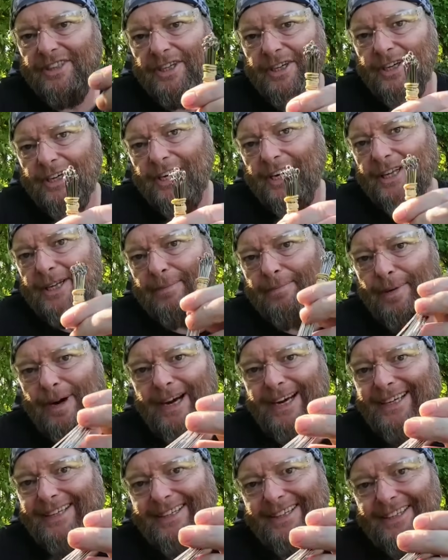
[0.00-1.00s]
You can either
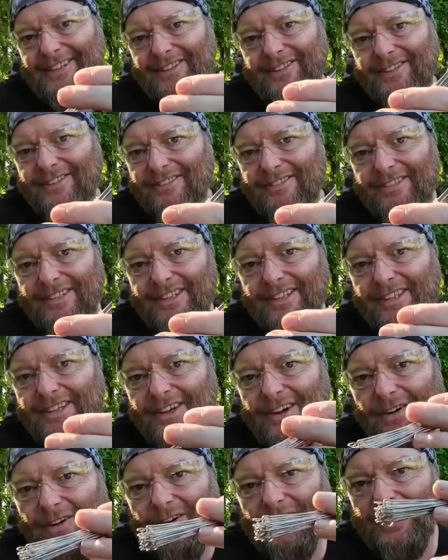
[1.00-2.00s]
buy these
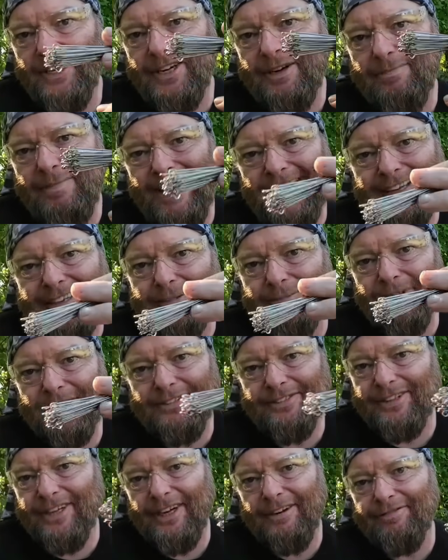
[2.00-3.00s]
or you can make them
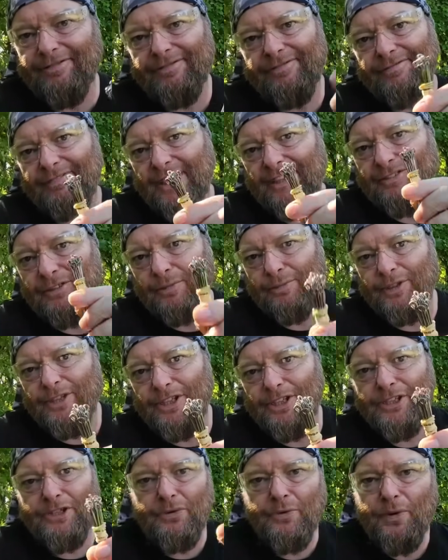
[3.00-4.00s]
yourself. That's up to
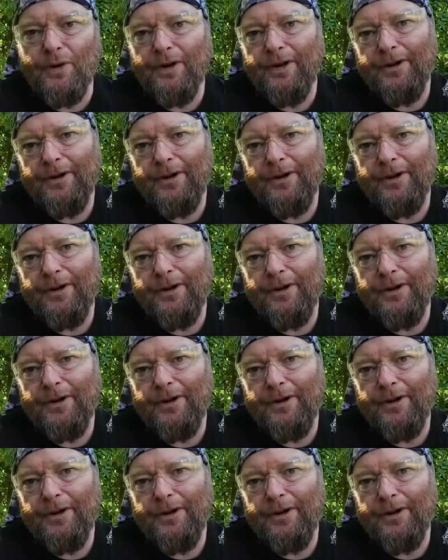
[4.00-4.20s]
you.